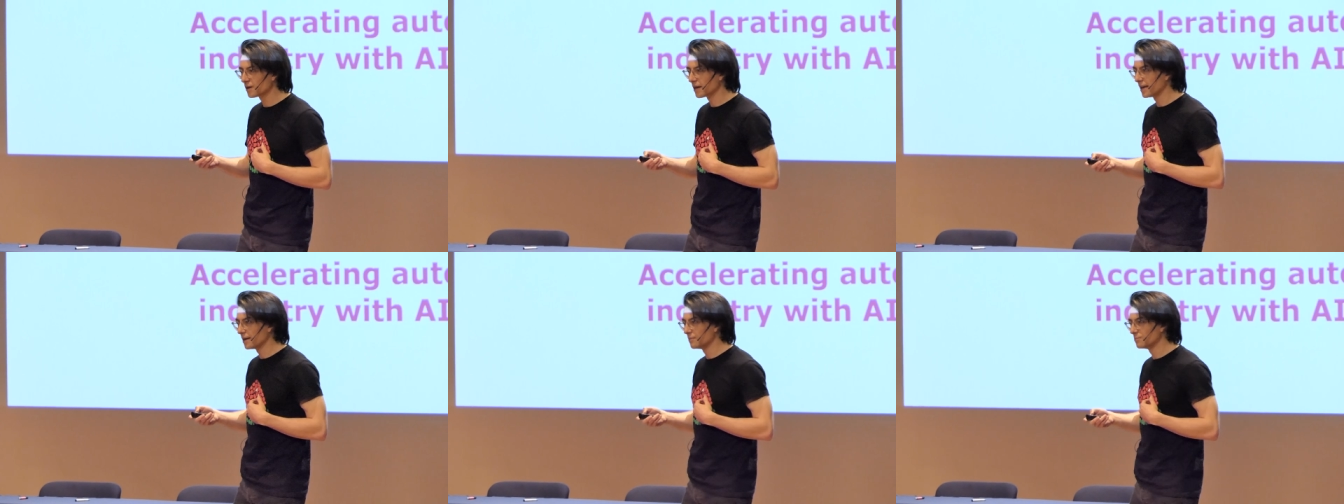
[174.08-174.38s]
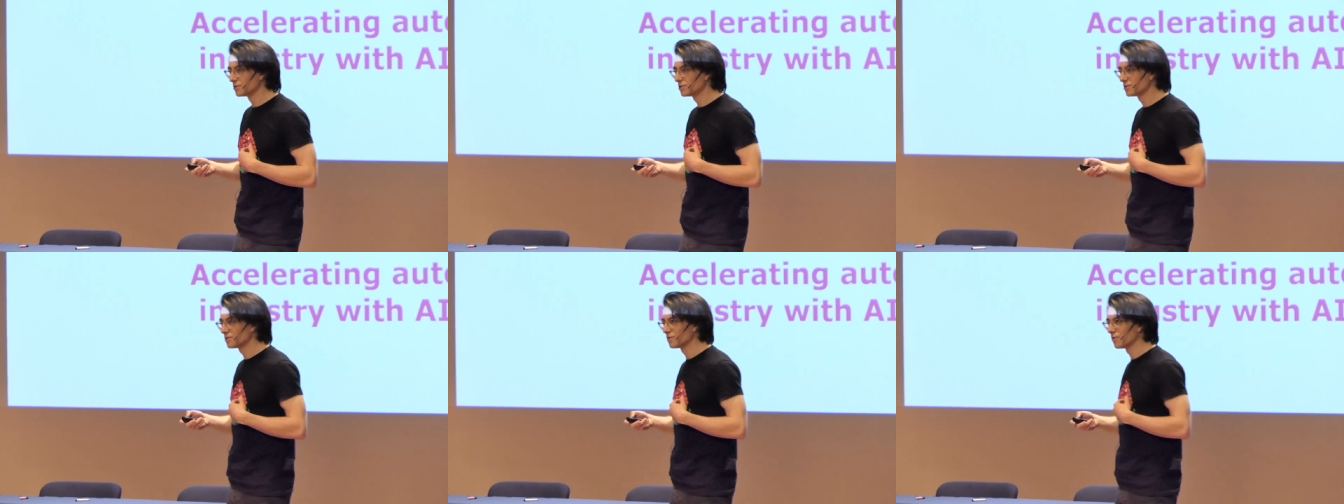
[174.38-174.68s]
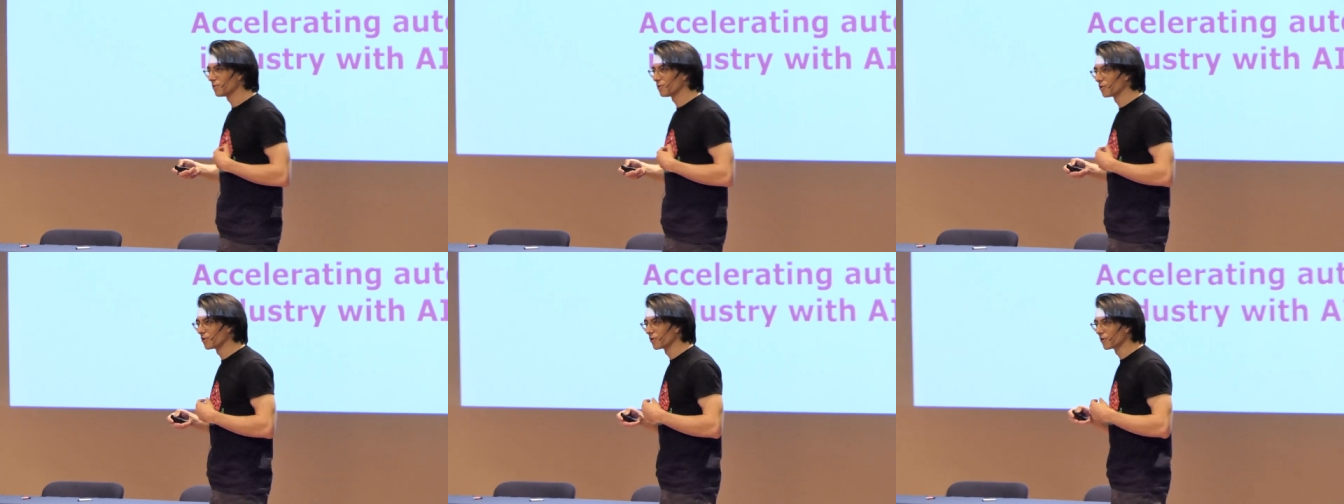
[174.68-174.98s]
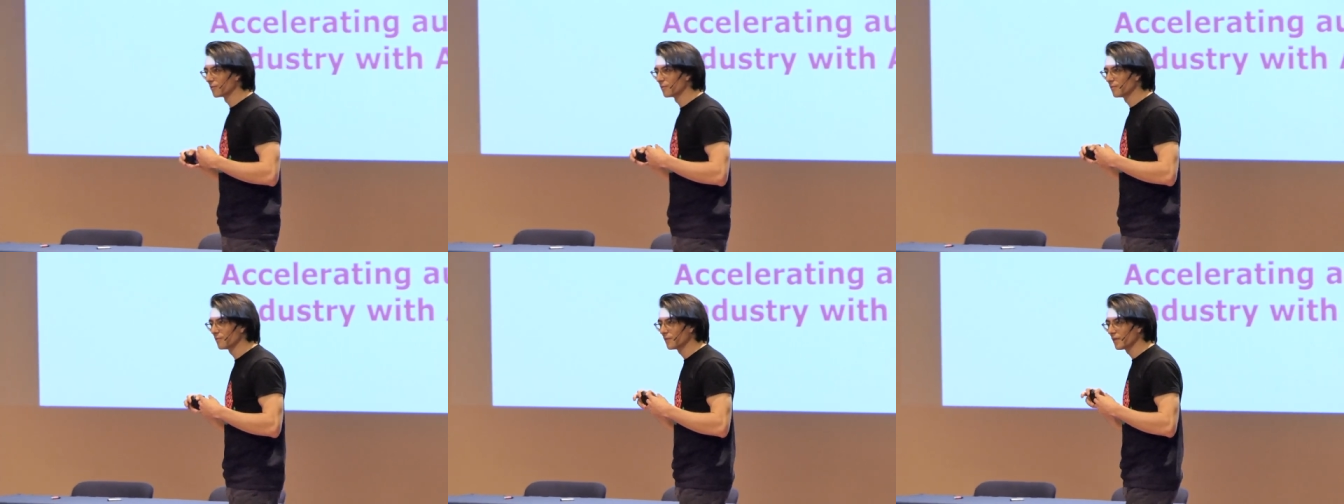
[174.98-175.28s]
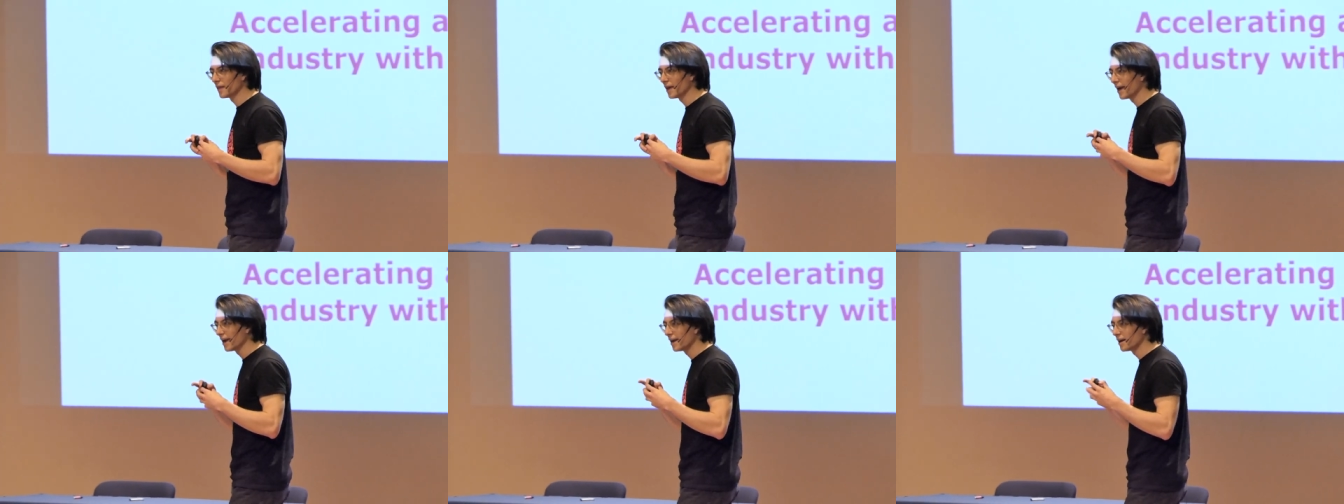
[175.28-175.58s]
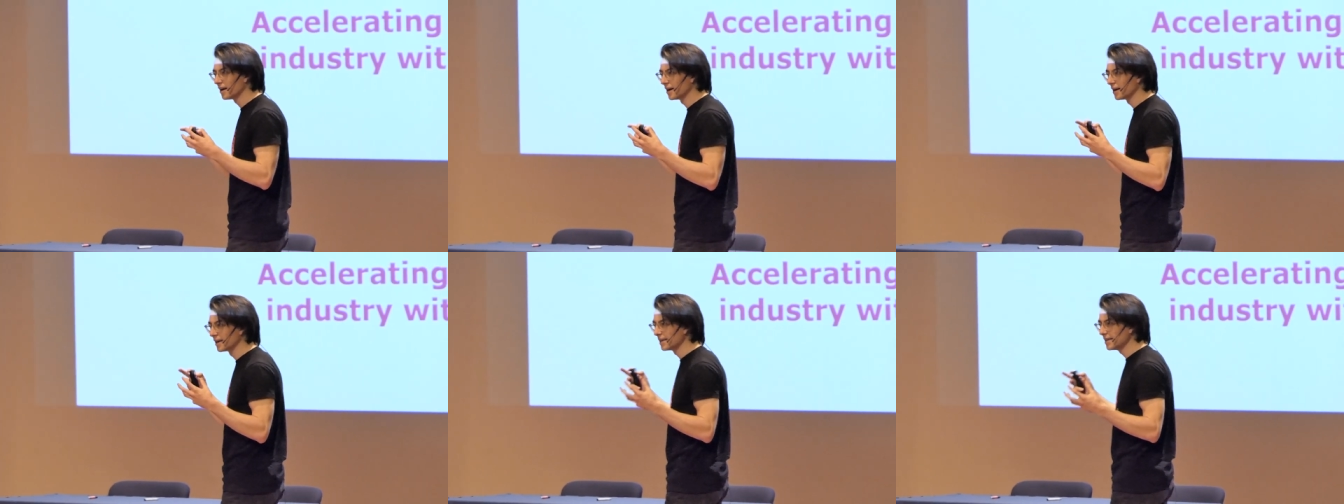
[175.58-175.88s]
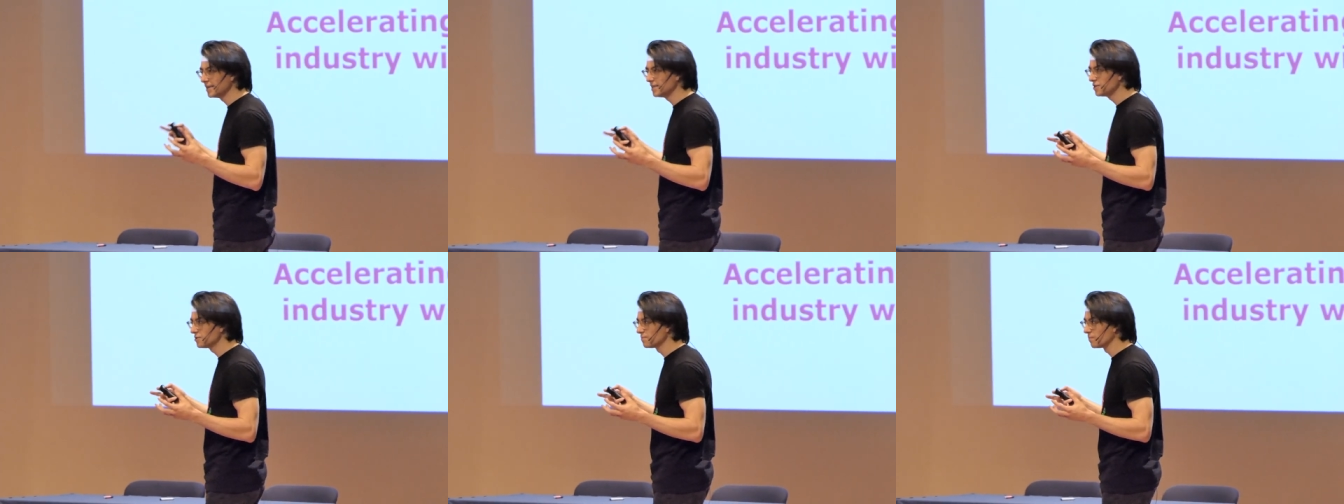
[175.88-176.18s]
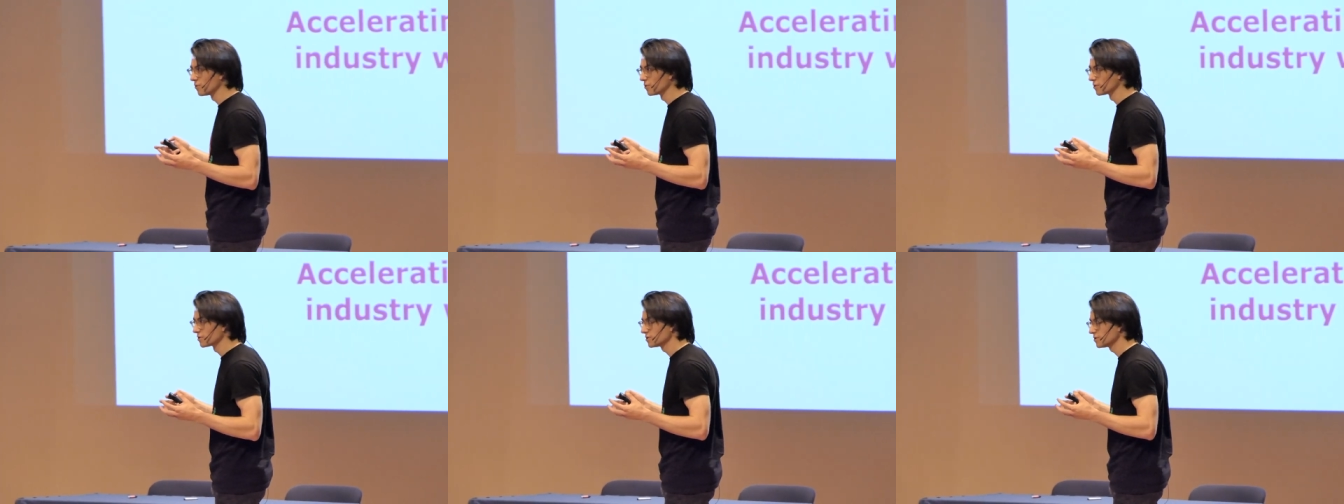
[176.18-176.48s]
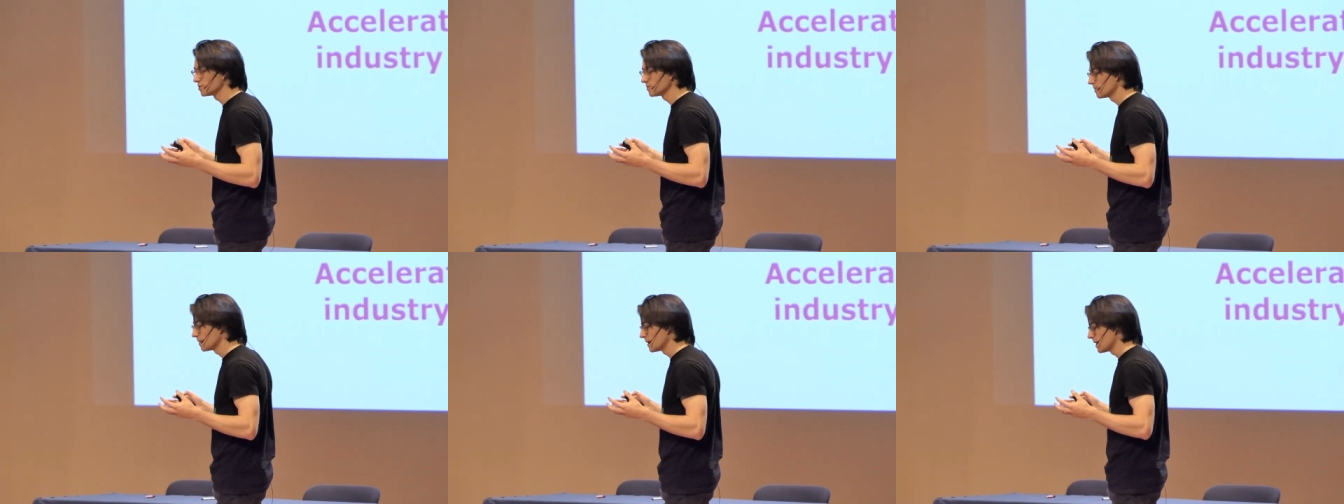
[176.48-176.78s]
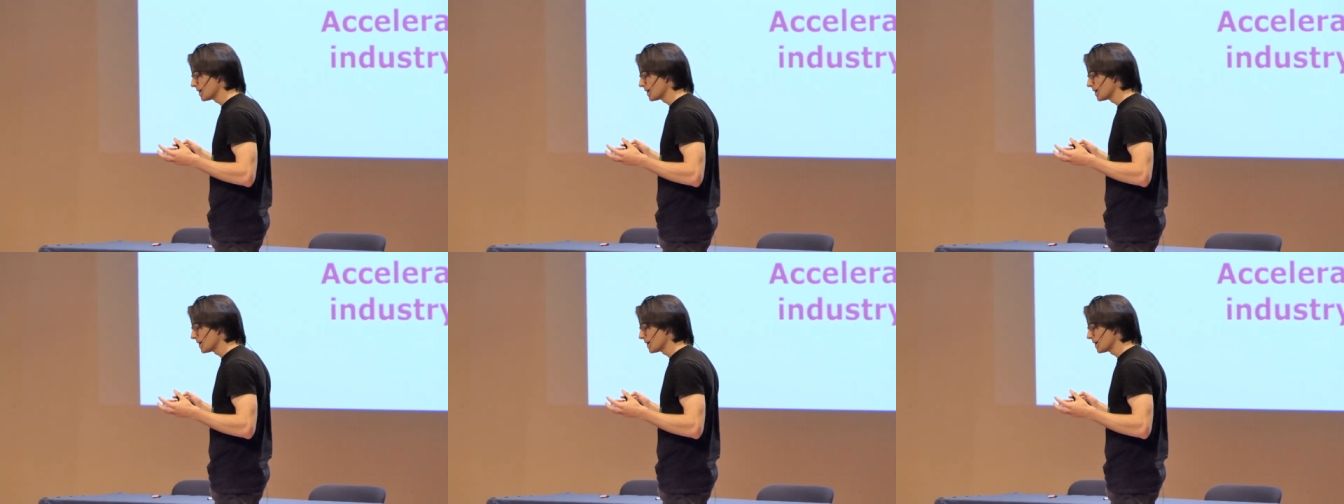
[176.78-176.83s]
games or AI esports